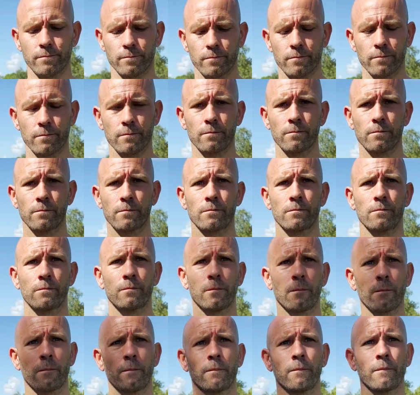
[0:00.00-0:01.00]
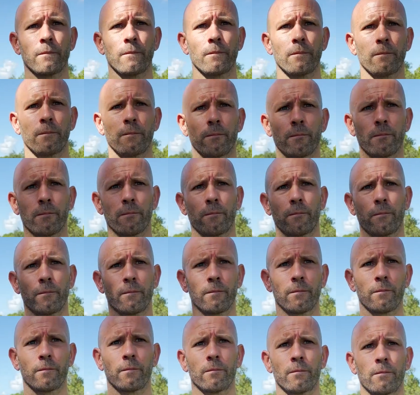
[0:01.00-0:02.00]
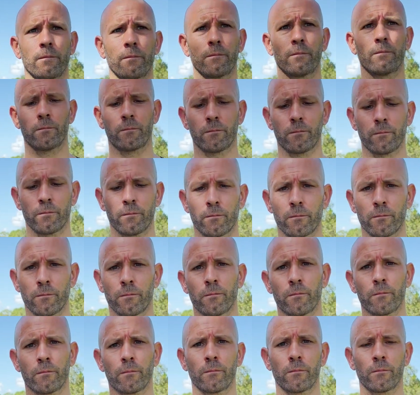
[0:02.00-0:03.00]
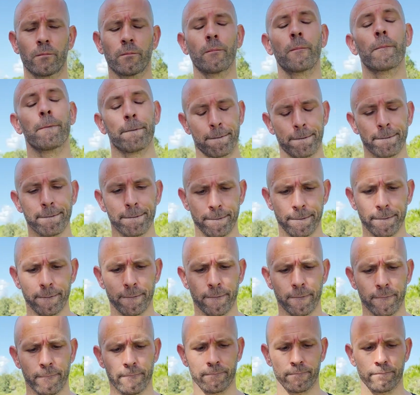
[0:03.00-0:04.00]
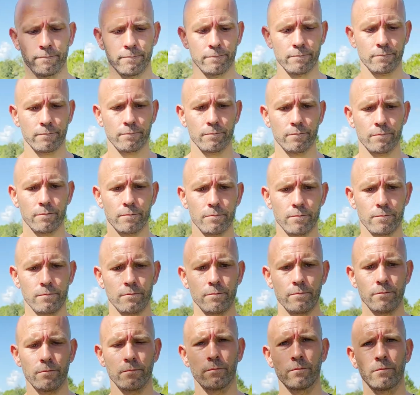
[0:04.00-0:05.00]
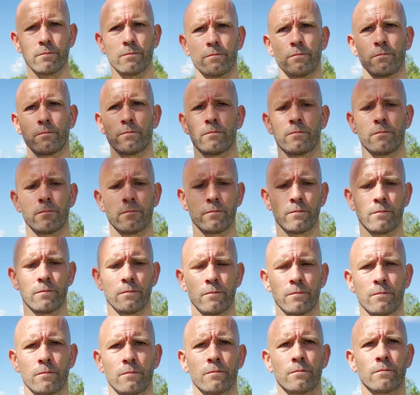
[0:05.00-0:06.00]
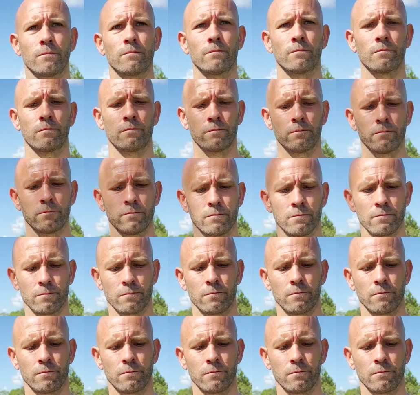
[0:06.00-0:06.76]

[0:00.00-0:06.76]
The person shown says nothing.